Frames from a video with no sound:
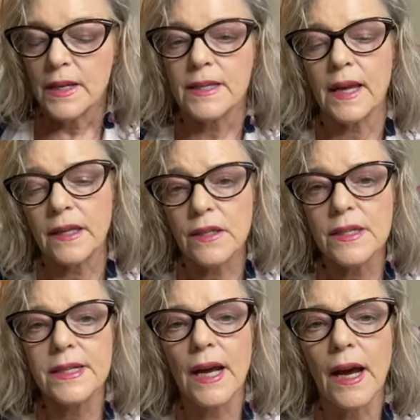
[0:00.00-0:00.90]
Taking
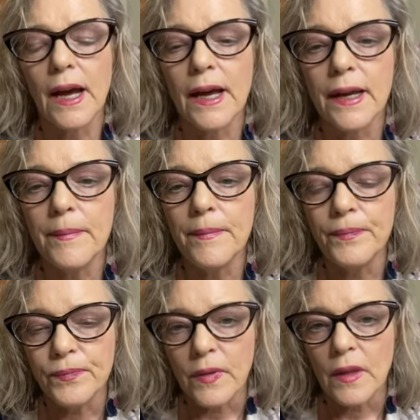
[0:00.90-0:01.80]
this time
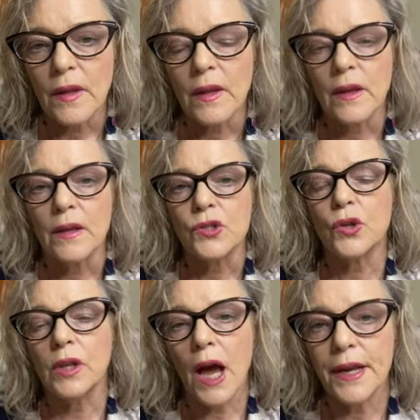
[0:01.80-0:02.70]
to
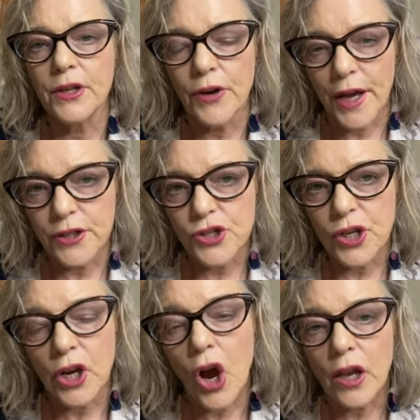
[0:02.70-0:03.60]
align your
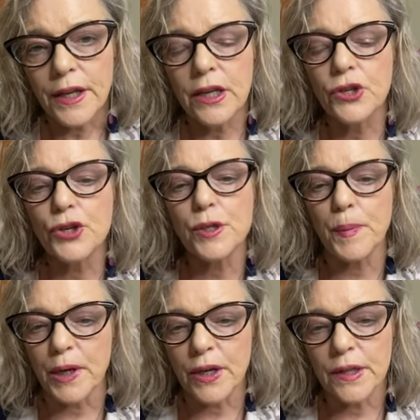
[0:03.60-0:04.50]
energy, calling in your
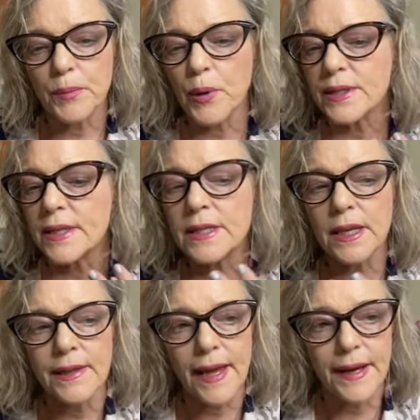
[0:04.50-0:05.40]
spirit,
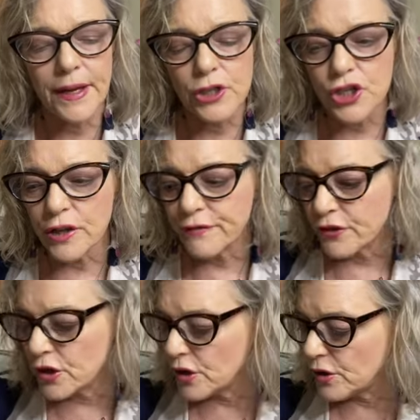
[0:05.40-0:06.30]
presencing that energy for
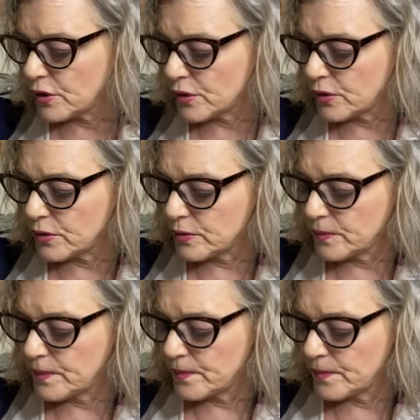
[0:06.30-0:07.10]
you,